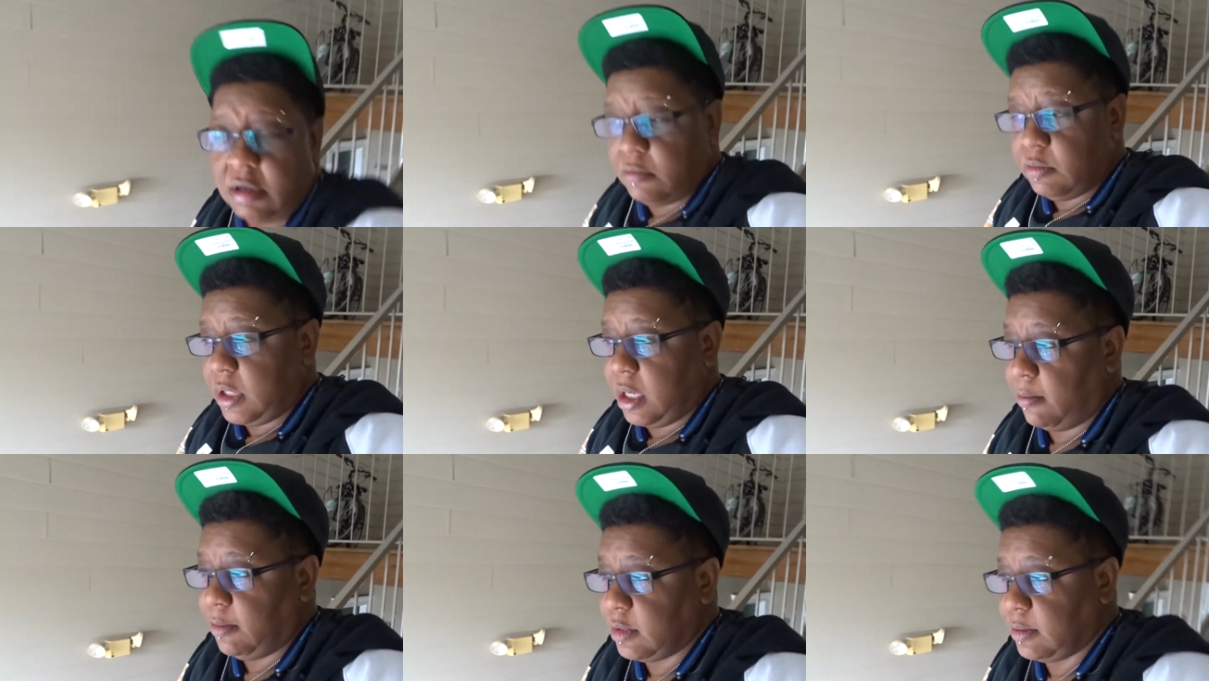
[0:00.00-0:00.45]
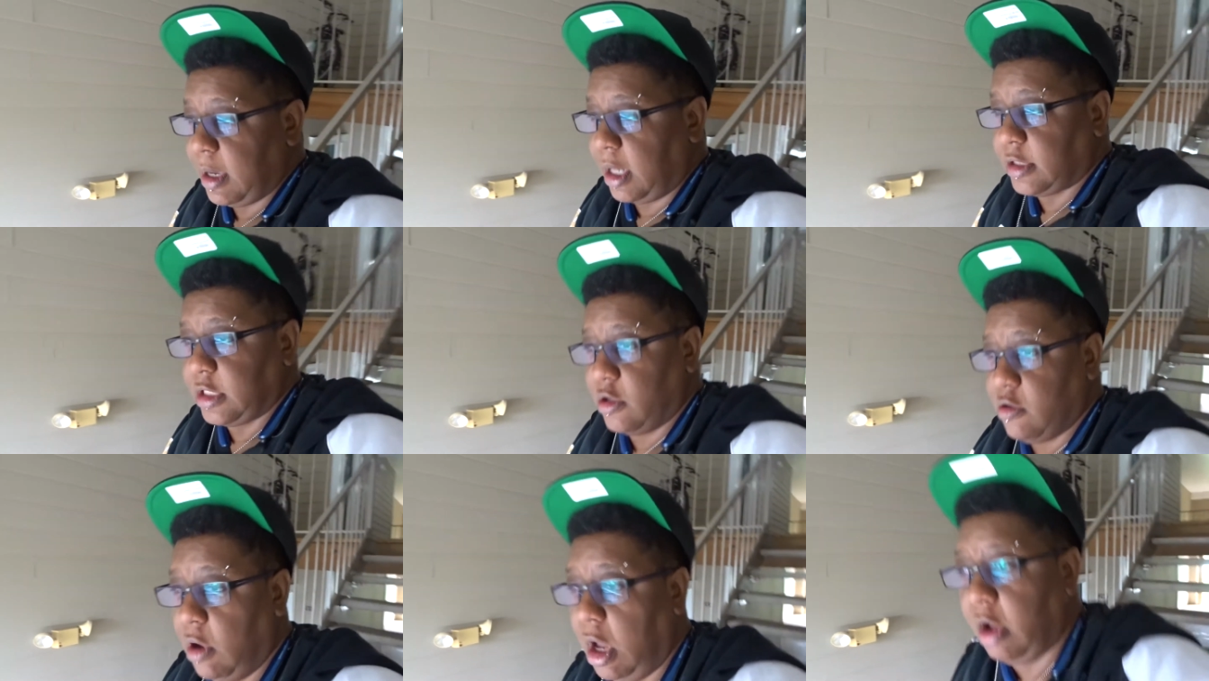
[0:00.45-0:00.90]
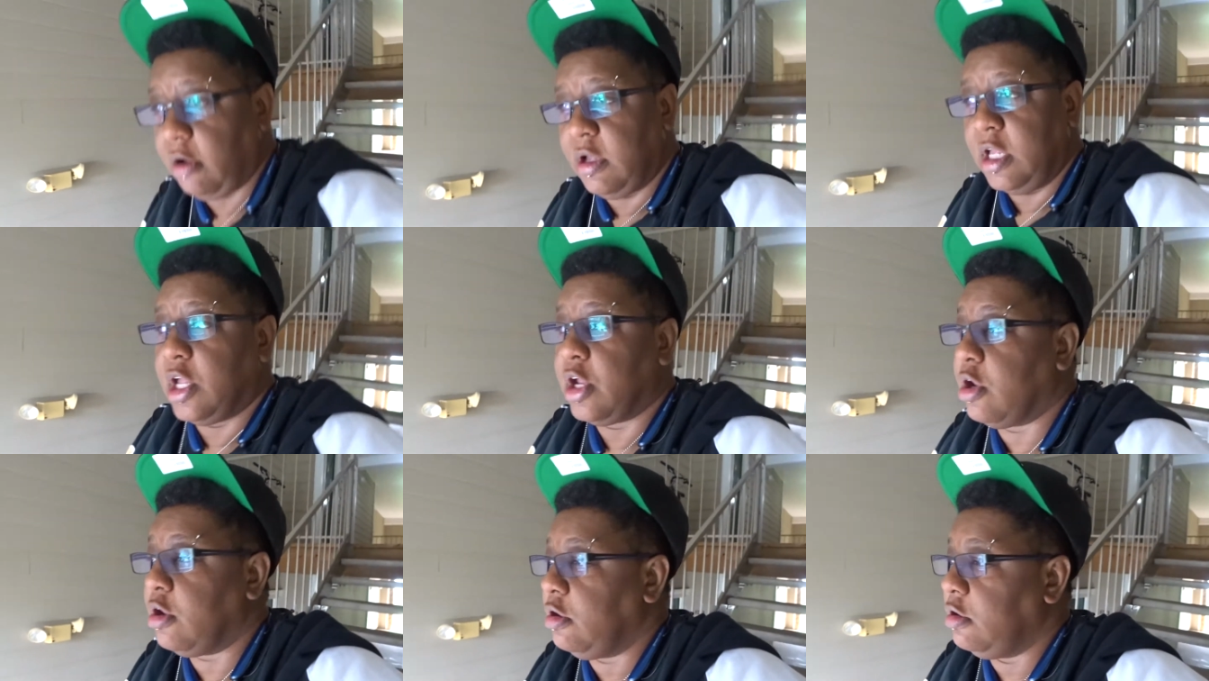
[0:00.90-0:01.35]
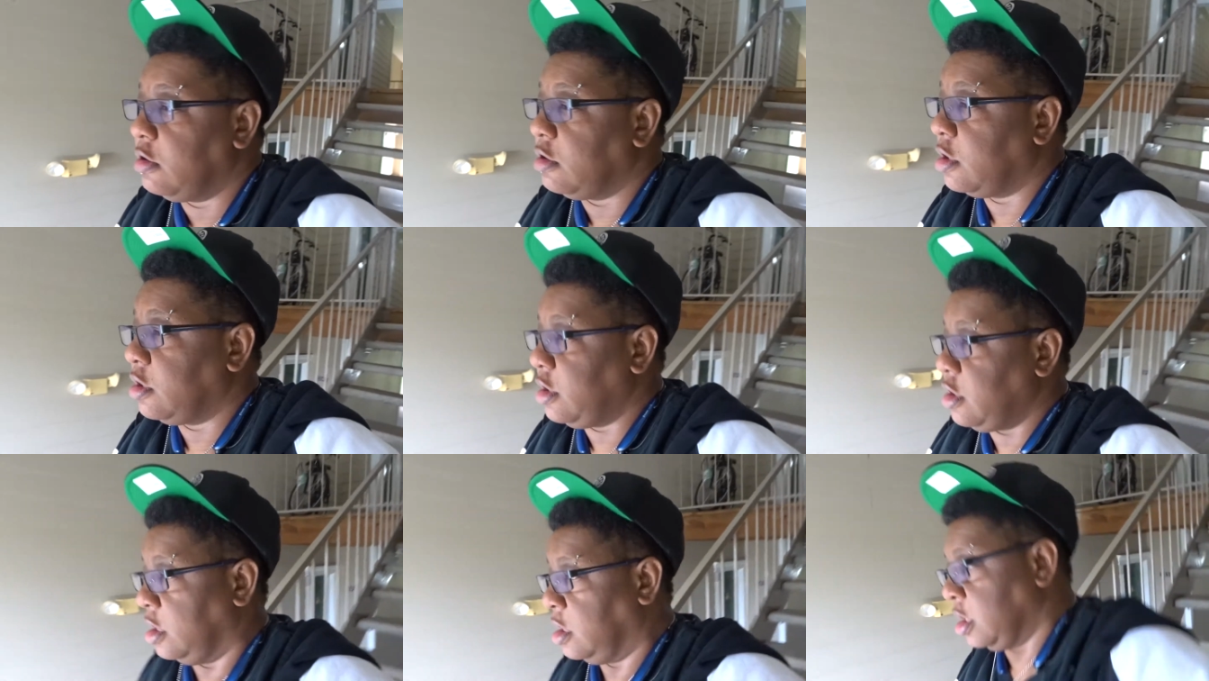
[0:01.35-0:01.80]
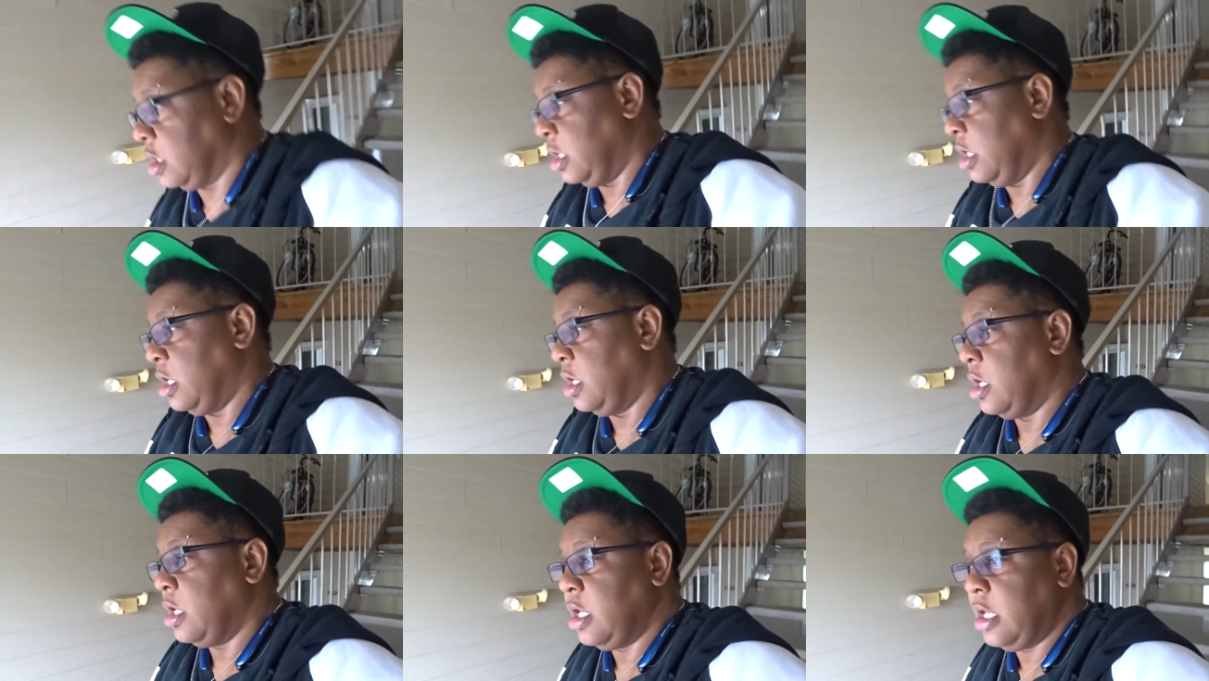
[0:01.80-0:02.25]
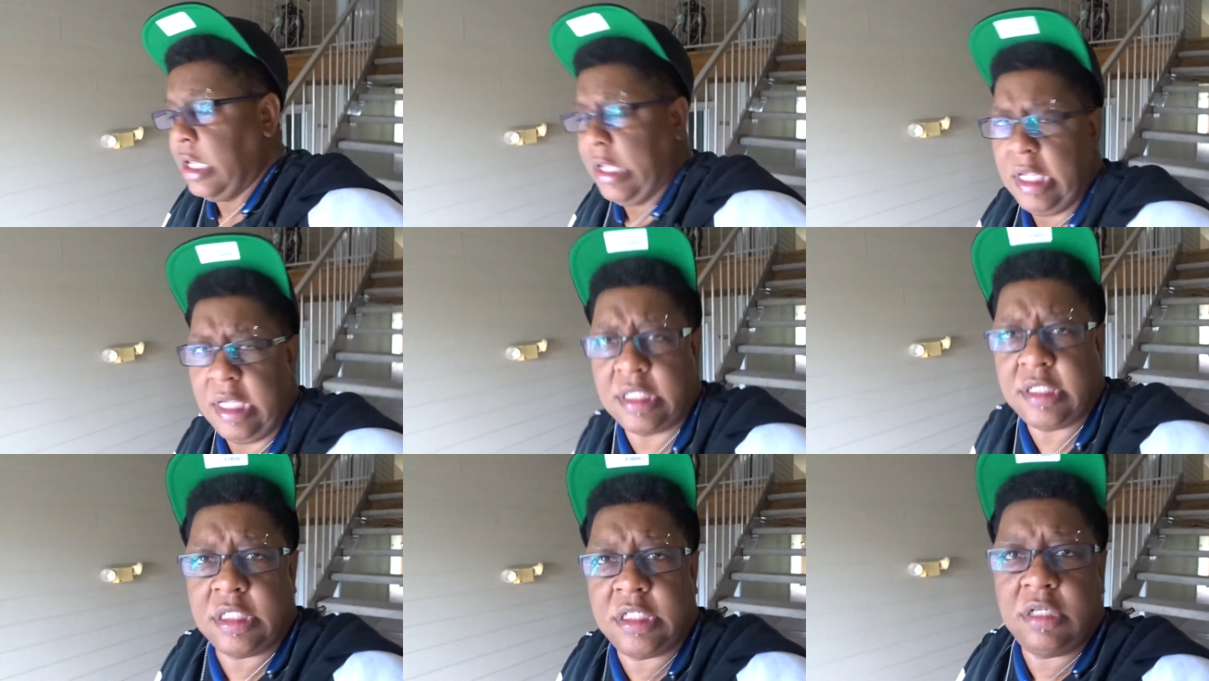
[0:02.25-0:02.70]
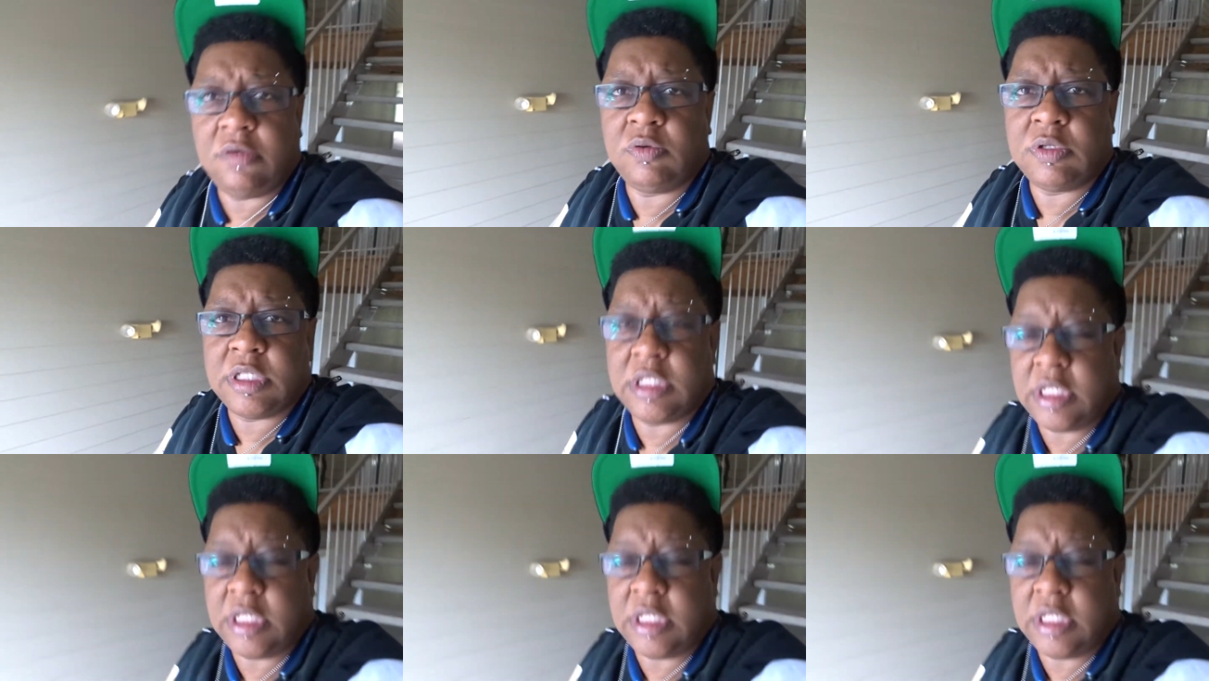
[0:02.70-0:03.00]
But I'm about to go out here and see what